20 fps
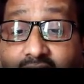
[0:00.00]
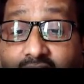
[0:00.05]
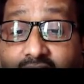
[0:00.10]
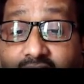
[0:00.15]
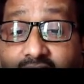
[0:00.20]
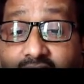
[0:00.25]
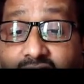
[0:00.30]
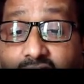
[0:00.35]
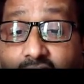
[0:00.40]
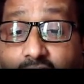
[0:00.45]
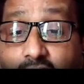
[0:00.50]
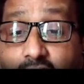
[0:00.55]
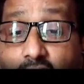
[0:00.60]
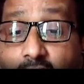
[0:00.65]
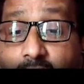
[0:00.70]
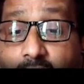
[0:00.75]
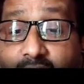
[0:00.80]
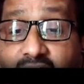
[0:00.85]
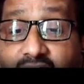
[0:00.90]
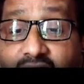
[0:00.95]
Its
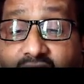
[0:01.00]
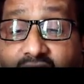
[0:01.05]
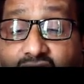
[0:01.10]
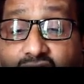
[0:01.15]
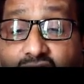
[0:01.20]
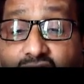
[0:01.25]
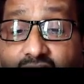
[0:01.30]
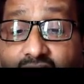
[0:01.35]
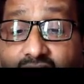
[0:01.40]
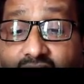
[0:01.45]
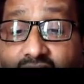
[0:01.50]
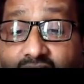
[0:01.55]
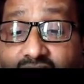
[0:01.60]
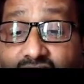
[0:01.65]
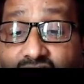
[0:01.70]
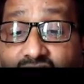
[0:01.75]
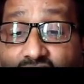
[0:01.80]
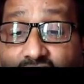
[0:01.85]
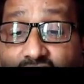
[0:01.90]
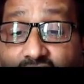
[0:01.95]
combinational
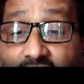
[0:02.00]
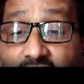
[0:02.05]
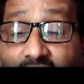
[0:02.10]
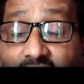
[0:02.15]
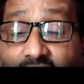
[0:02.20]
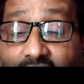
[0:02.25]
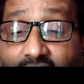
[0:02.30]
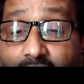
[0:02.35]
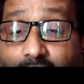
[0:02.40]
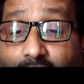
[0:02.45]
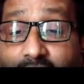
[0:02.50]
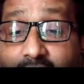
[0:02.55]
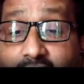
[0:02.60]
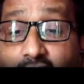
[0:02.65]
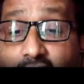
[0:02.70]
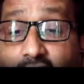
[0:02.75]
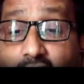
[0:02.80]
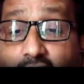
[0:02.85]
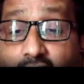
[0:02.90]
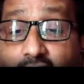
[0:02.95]
state by
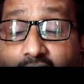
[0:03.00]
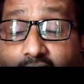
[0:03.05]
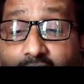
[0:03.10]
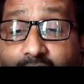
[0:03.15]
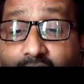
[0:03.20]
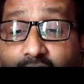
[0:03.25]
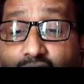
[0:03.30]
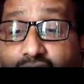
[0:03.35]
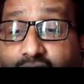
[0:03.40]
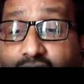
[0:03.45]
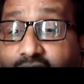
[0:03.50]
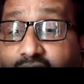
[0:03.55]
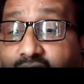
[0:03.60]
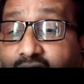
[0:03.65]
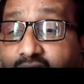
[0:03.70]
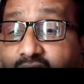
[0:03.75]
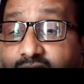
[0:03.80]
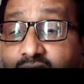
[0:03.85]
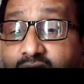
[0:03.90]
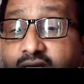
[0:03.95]
contribution
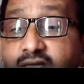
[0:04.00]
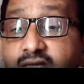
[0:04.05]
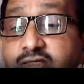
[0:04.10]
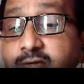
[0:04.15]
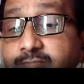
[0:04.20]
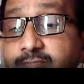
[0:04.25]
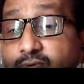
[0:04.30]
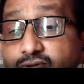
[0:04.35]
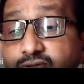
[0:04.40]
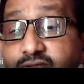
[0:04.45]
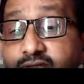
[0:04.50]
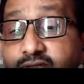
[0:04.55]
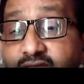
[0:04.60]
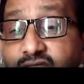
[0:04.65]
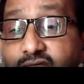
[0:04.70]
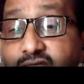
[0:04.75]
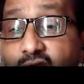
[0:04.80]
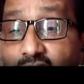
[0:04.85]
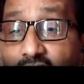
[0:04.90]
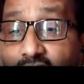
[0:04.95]
is, suppose
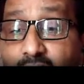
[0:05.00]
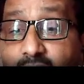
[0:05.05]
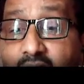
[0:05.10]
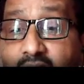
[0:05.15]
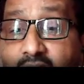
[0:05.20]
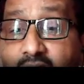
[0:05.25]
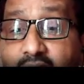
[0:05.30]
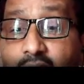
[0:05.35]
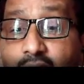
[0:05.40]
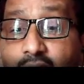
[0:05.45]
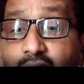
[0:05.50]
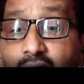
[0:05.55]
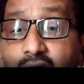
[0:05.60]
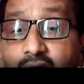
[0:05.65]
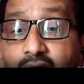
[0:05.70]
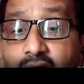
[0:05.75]
next column I have